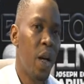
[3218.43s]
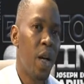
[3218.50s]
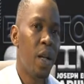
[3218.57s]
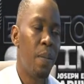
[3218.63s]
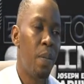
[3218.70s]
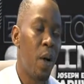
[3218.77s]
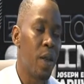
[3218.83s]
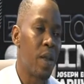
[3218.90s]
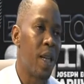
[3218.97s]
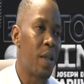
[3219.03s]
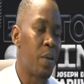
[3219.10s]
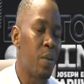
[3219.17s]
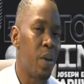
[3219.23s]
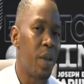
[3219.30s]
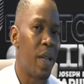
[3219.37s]
The blood
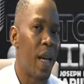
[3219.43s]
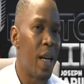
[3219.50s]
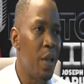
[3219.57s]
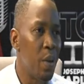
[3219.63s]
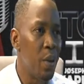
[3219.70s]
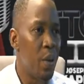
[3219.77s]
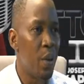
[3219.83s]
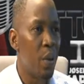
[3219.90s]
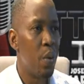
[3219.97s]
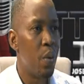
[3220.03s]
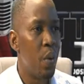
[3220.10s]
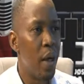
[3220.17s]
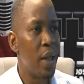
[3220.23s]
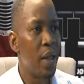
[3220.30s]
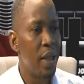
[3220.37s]
test will tell you,
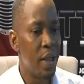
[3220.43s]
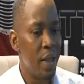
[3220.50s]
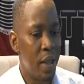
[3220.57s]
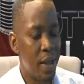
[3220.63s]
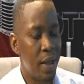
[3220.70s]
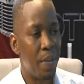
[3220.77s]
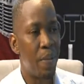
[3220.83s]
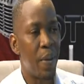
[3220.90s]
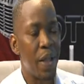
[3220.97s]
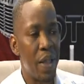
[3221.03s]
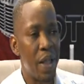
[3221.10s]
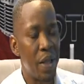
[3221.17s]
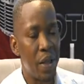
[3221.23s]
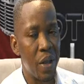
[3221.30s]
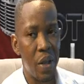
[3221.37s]
one, the
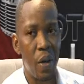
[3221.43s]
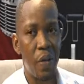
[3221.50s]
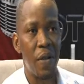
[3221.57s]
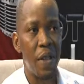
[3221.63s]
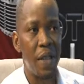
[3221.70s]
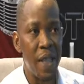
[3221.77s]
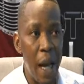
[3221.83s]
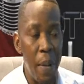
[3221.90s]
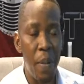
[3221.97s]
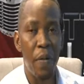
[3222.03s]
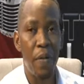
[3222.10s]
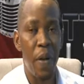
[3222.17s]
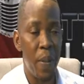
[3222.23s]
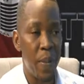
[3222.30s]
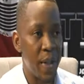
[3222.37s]
presence of the type
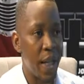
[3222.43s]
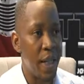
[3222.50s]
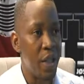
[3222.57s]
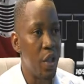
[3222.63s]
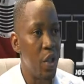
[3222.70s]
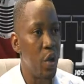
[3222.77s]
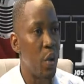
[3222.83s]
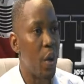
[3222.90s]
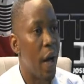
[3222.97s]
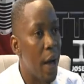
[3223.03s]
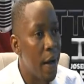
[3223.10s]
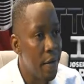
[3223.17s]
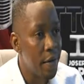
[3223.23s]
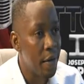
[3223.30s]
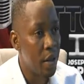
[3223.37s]
of hepatitis you
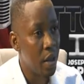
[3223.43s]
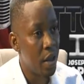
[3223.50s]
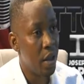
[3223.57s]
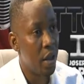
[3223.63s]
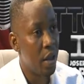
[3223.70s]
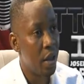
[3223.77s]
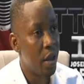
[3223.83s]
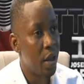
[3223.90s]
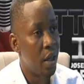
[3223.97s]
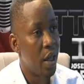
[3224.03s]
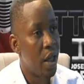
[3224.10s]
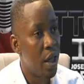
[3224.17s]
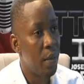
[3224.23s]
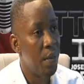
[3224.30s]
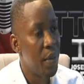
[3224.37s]
have,
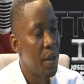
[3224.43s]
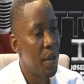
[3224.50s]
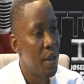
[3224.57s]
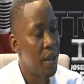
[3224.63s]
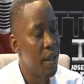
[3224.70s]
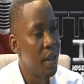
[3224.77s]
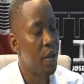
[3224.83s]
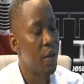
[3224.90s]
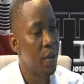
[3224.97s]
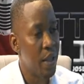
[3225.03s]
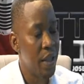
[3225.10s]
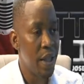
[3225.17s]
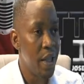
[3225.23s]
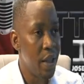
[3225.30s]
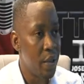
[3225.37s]
A, B, C, or
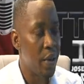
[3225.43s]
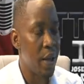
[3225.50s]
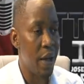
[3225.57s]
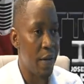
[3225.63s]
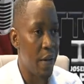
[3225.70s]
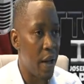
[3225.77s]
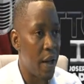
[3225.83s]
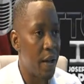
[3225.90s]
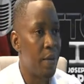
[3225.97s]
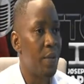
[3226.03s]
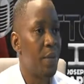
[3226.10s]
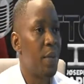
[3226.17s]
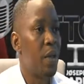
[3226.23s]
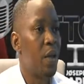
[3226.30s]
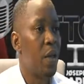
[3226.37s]
D, whatever,
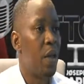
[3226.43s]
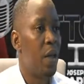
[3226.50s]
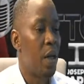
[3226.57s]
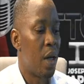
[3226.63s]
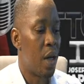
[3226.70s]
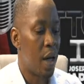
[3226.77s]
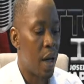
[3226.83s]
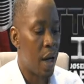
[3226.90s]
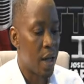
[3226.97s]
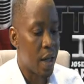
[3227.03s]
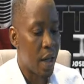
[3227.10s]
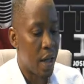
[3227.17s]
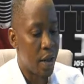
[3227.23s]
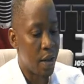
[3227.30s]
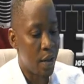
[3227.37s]
and
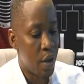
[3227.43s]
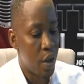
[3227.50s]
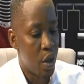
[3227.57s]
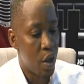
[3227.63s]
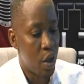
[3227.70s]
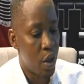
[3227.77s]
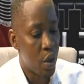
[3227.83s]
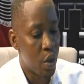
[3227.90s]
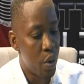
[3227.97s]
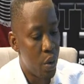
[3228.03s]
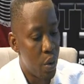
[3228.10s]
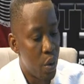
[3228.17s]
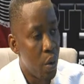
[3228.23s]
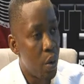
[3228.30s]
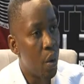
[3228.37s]
then you
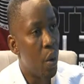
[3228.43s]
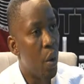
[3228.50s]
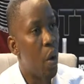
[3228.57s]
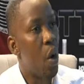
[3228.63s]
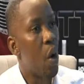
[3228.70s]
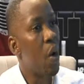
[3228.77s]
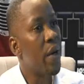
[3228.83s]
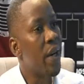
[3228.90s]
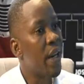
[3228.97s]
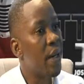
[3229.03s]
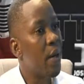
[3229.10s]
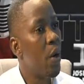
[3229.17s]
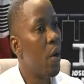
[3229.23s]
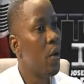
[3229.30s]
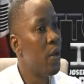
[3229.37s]
do other
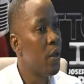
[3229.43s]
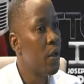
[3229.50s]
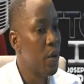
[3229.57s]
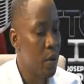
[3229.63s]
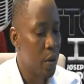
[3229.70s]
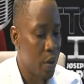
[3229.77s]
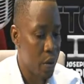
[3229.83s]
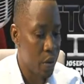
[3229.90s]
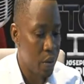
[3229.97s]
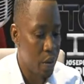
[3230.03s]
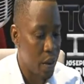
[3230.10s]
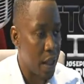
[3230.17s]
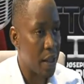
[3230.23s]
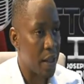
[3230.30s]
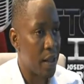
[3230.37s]

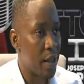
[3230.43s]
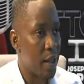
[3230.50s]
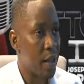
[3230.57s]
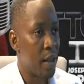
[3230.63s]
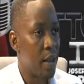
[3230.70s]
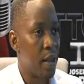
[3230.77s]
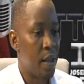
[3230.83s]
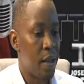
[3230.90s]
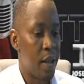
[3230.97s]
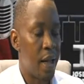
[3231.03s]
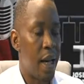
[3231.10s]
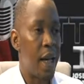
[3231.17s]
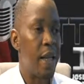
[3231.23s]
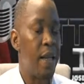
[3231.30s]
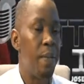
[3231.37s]
tests
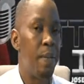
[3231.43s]
like the